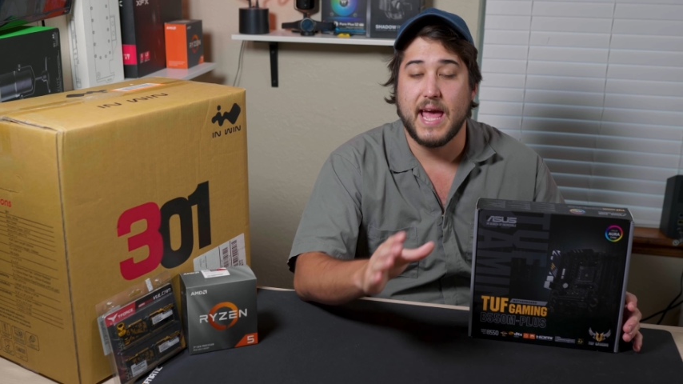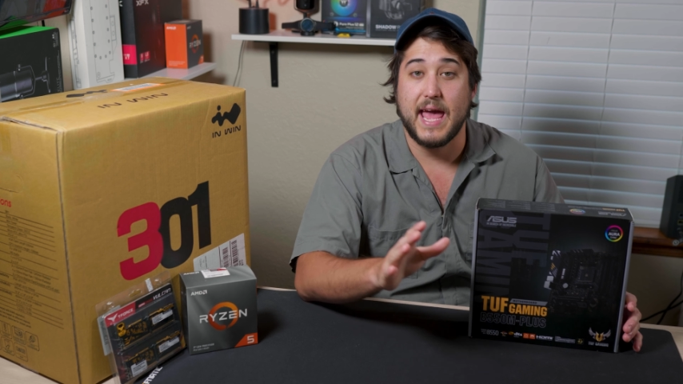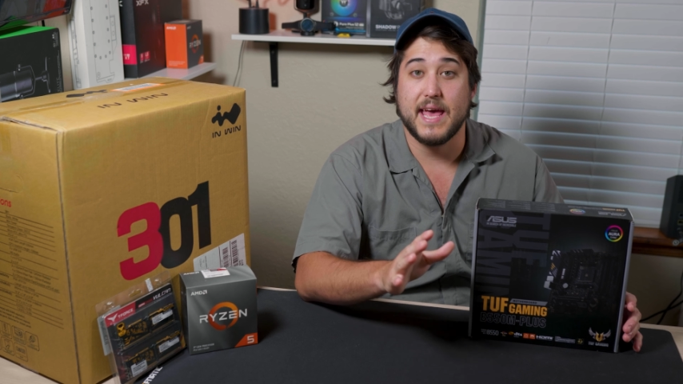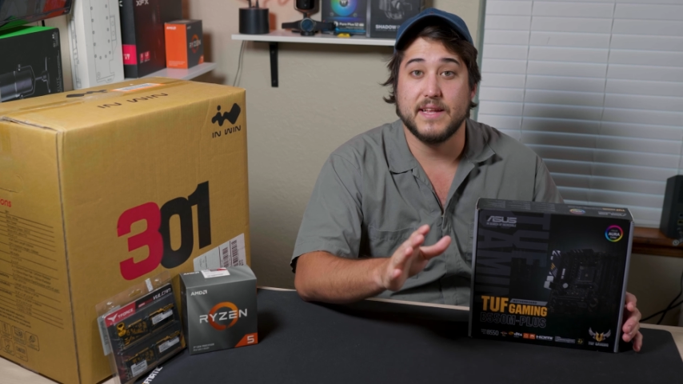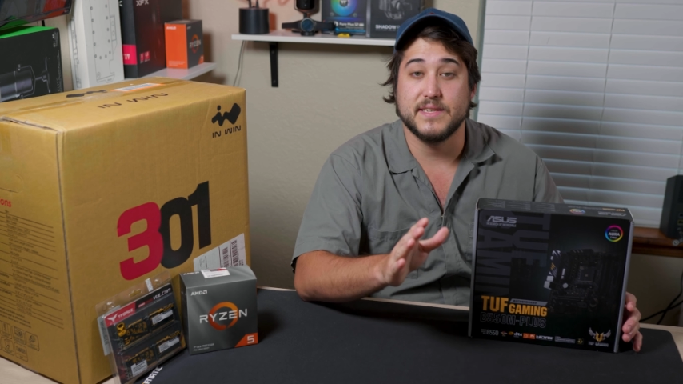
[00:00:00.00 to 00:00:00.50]

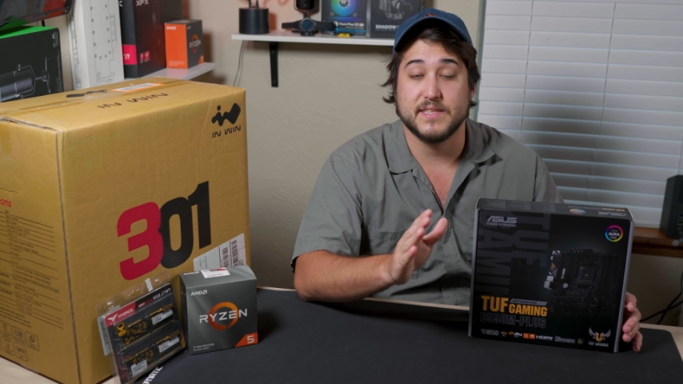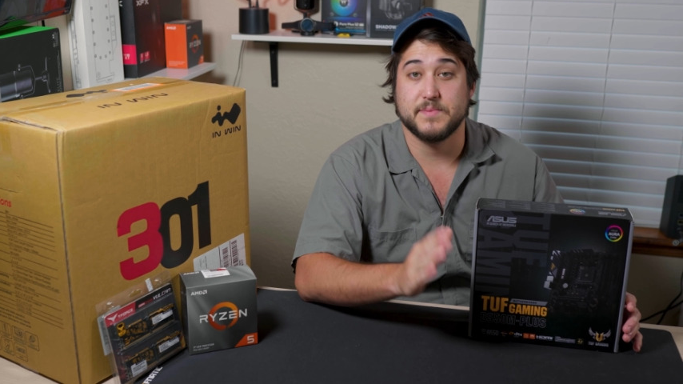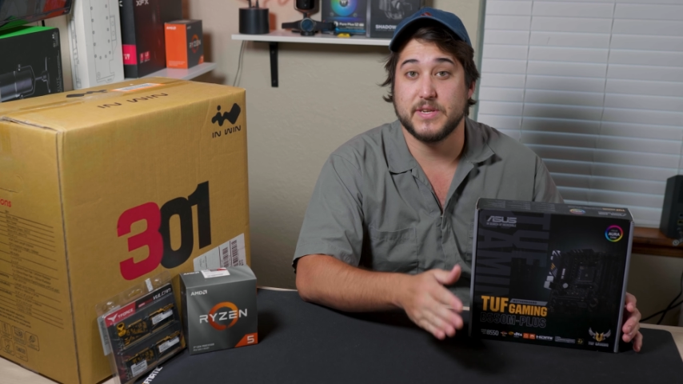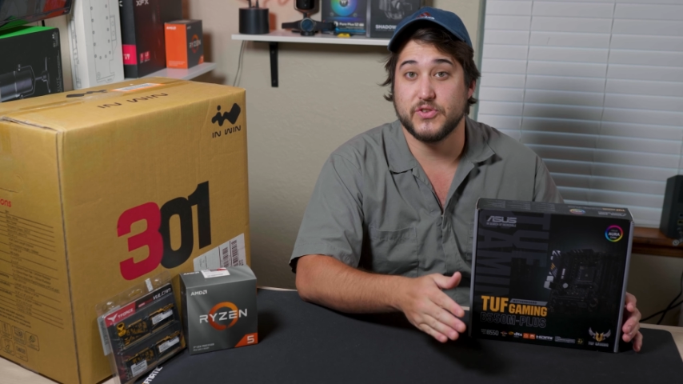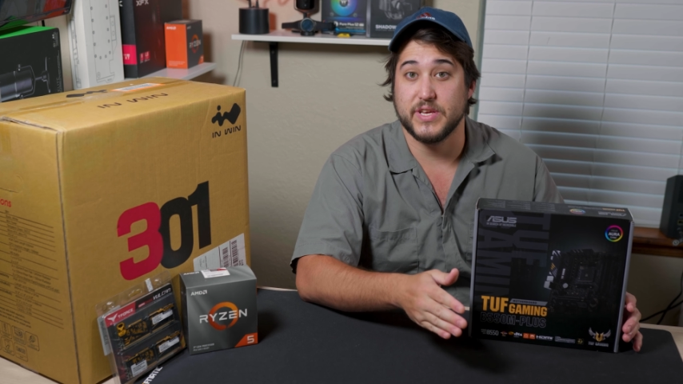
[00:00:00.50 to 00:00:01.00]
and
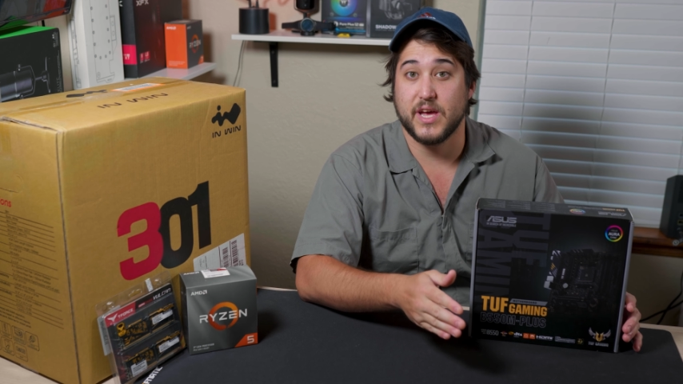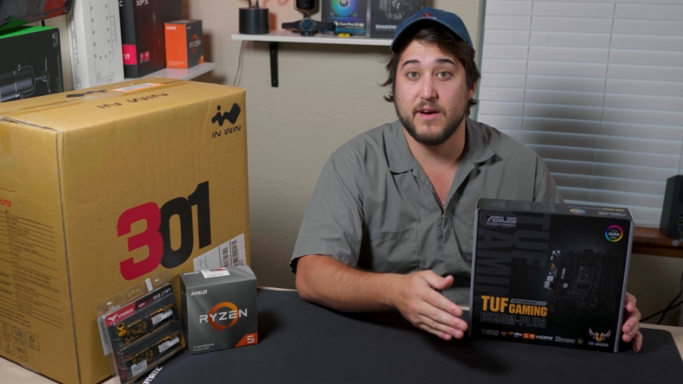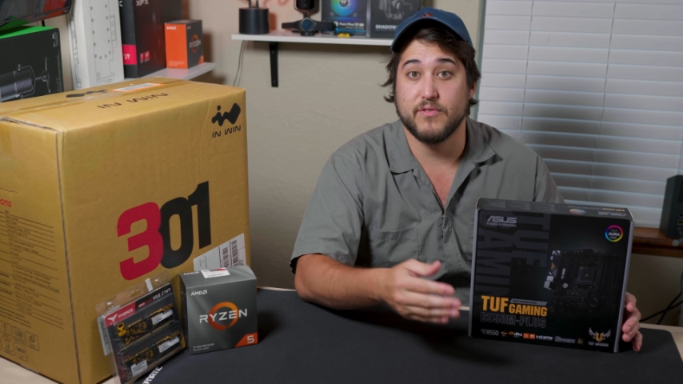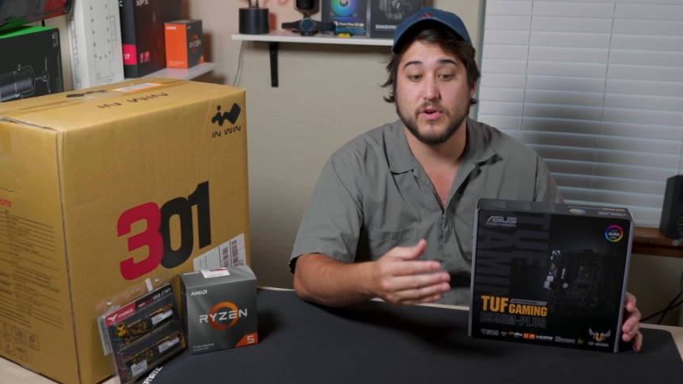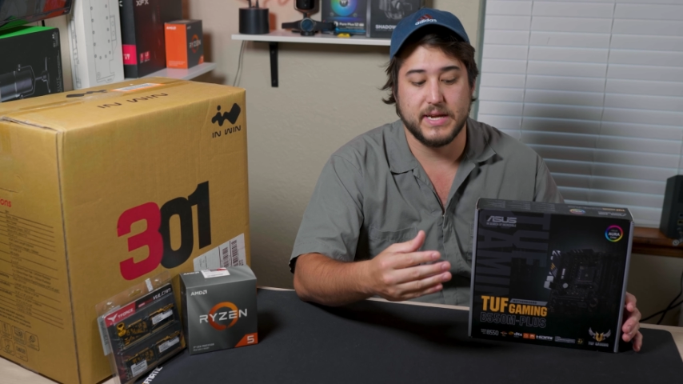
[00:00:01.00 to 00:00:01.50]
especially
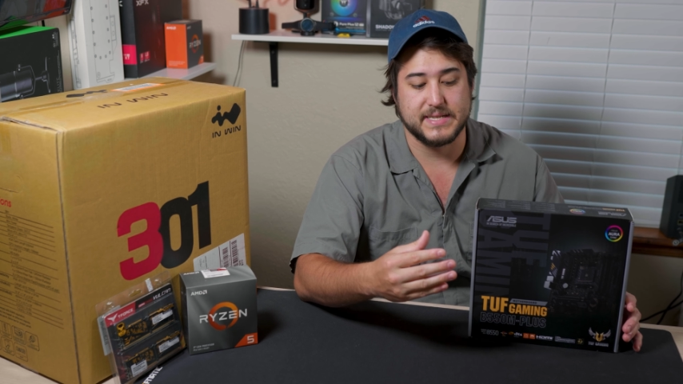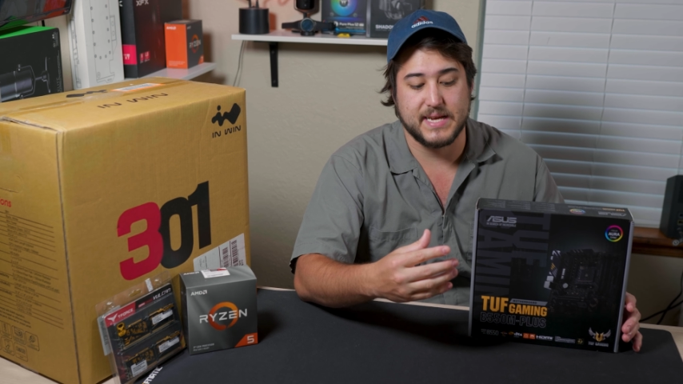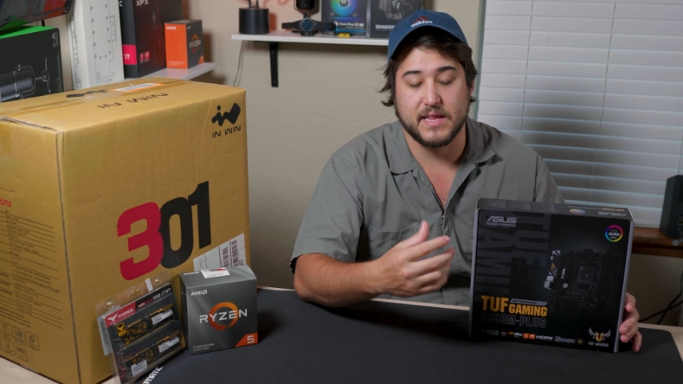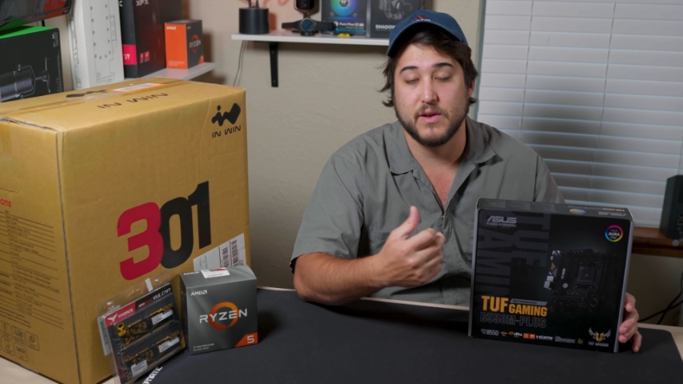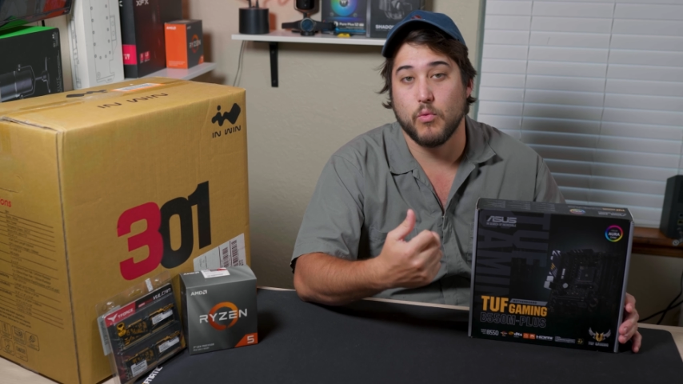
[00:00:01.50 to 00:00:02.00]
cover
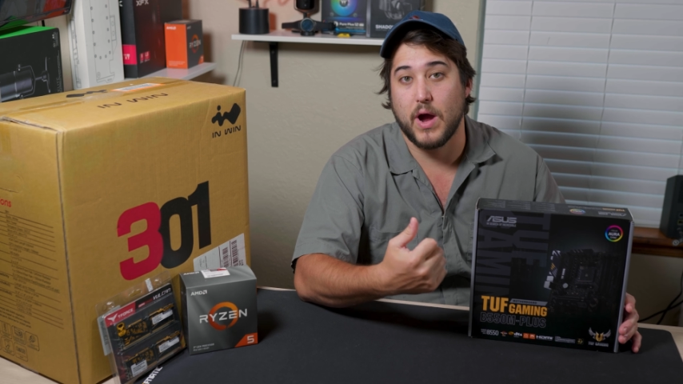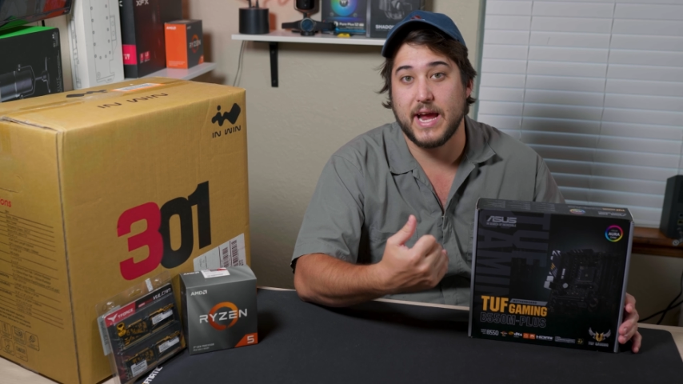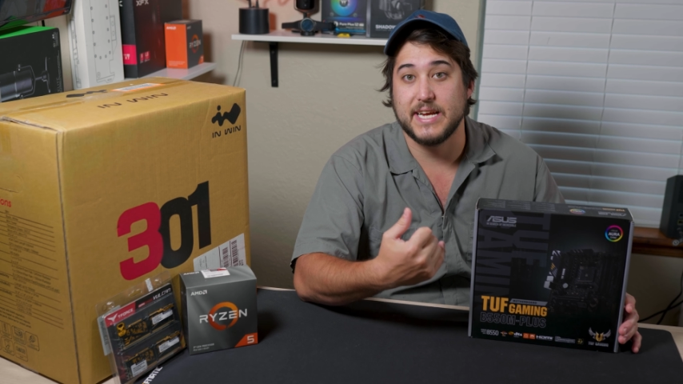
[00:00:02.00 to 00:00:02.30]
exactly why